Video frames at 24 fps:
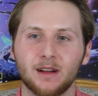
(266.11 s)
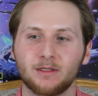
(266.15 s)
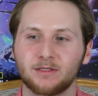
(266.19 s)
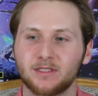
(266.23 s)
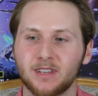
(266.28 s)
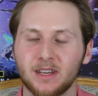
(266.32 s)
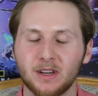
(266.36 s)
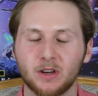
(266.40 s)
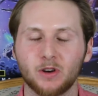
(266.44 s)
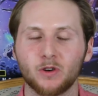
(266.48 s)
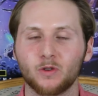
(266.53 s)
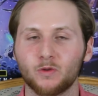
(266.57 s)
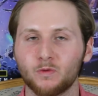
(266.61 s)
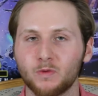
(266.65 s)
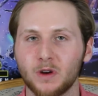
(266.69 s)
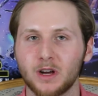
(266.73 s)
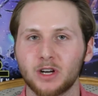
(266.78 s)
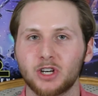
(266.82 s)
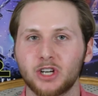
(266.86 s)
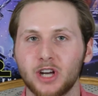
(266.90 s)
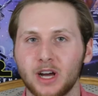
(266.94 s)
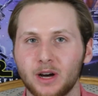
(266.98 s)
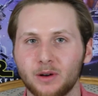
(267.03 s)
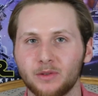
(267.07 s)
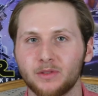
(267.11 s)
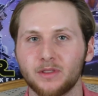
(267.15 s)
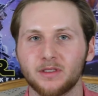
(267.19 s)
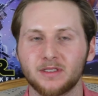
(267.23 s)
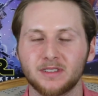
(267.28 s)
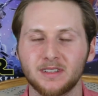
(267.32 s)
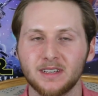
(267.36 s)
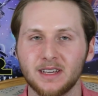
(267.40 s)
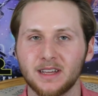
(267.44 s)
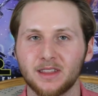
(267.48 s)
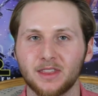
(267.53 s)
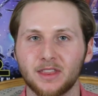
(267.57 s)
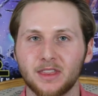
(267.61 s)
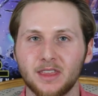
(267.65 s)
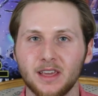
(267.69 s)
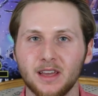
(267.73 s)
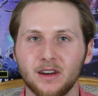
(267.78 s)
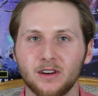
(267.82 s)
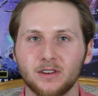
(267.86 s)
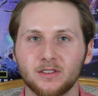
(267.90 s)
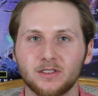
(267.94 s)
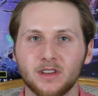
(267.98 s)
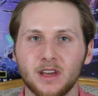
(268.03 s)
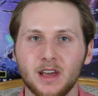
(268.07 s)
would say go rush out and see in
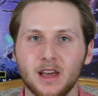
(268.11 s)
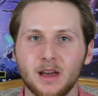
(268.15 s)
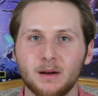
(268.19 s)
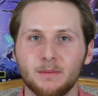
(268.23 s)
theaters,